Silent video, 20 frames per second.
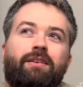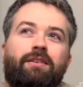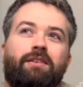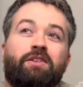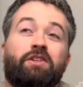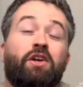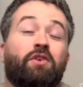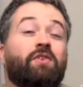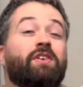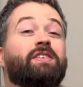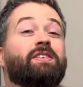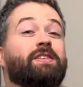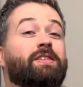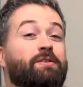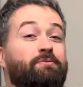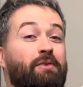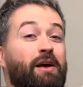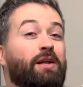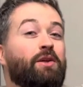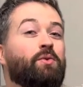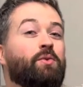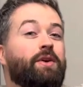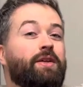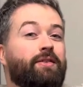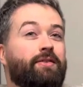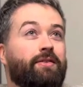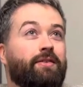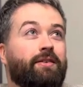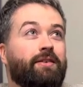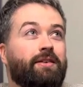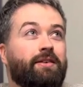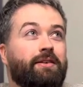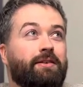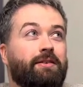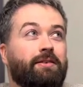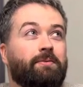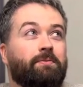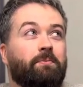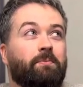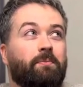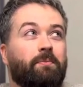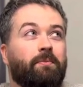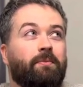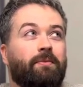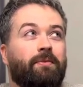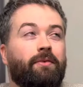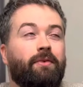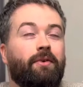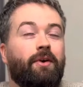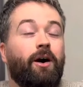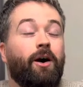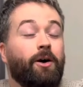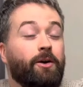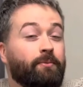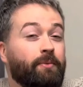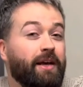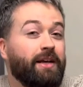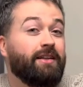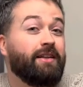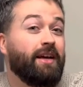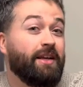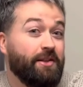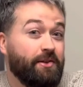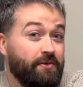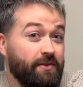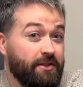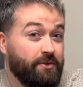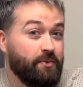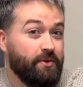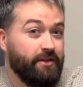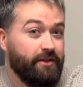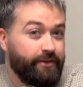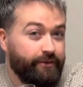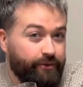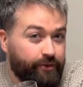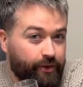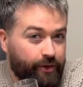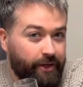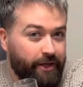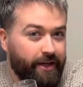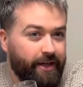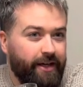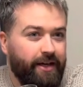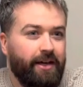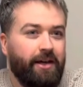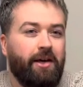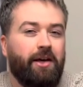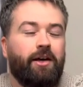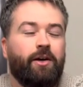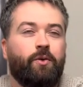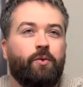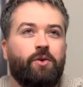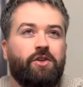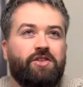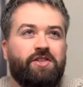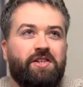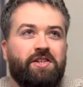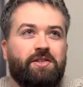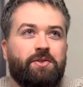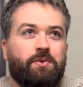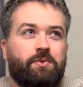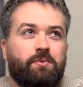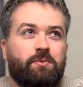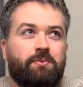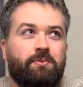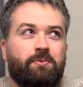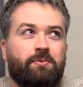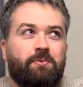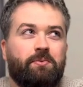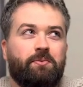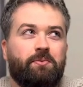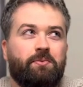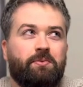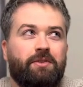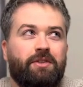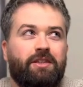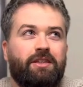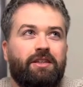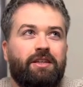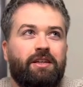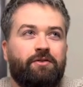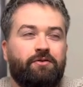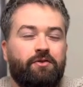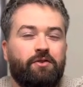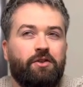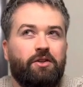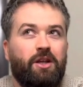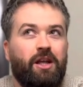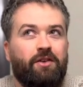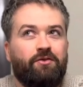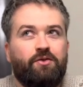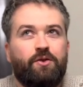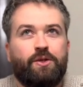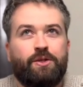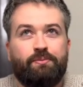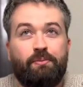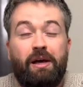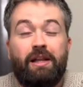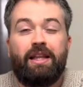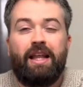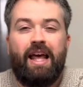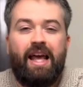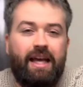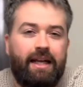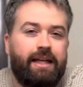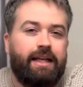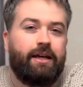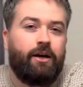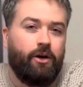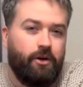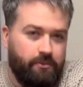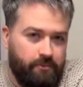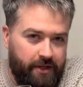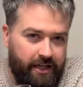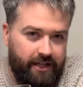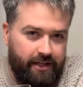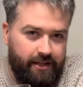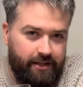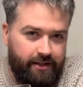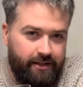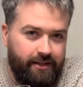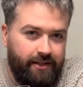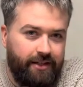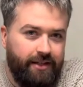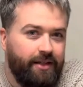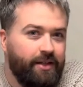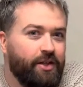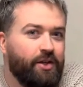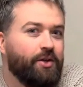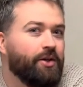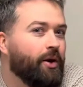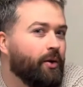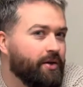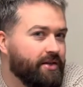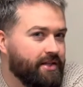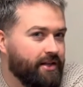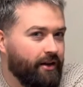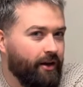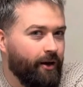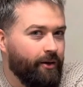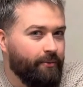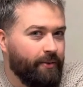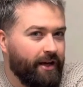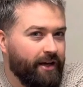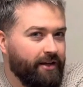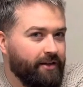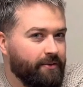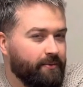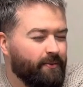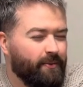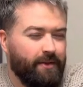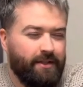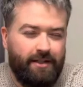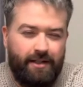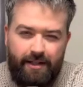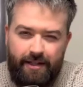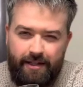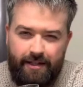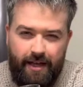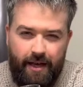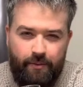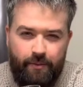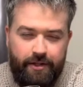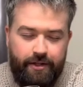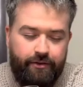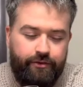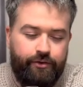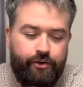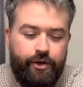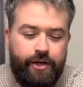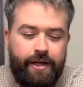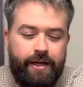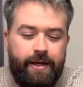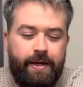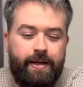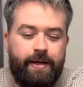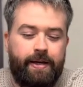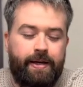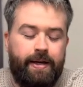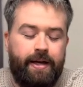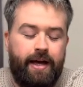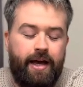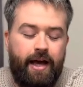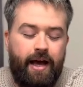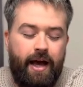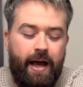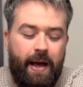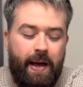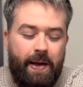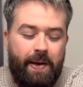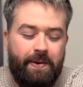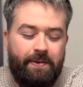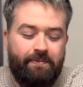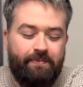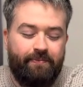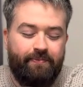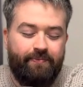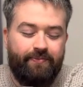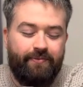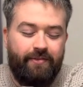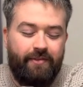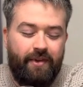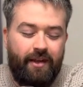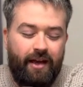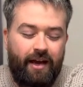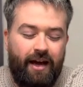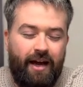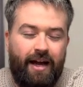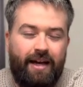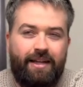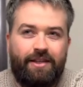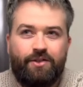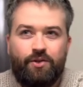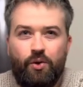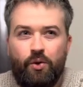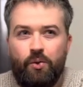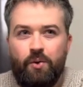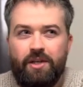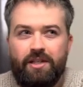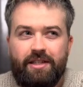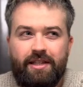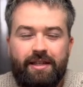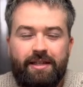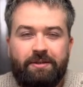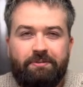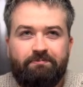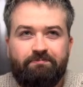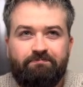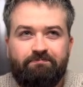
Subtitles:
There is a smell with Ardbeg like there is with Lafroig, which is, if you smell any Ardbeg, you know it's an Ardbeg. It's the same with Lafroig. And it's always a